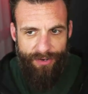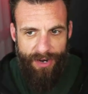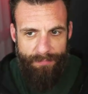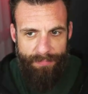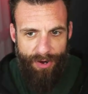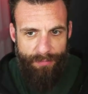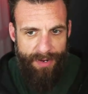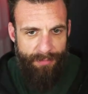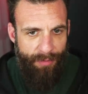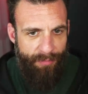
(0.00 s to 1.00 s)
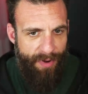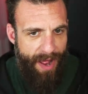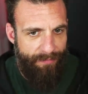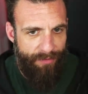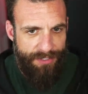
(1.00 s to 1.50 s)
not bare minimum or
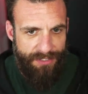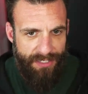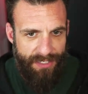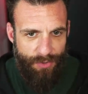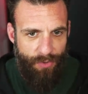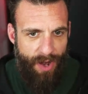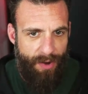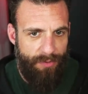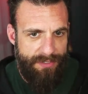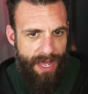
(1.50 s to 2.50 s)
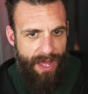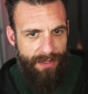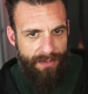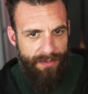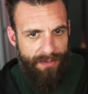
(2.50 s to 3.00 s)
average to get to where I was
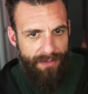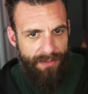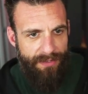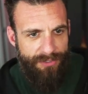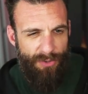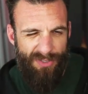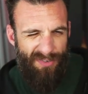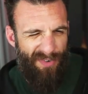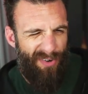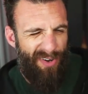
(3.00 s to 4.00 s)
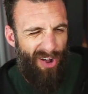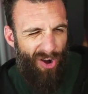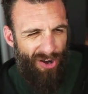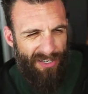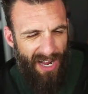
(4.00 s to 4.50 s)
at. So it was a very
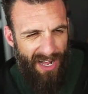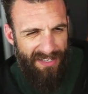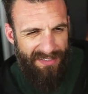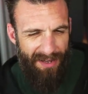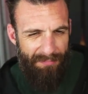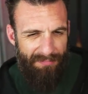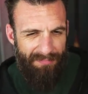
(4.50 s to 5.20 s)
hard concept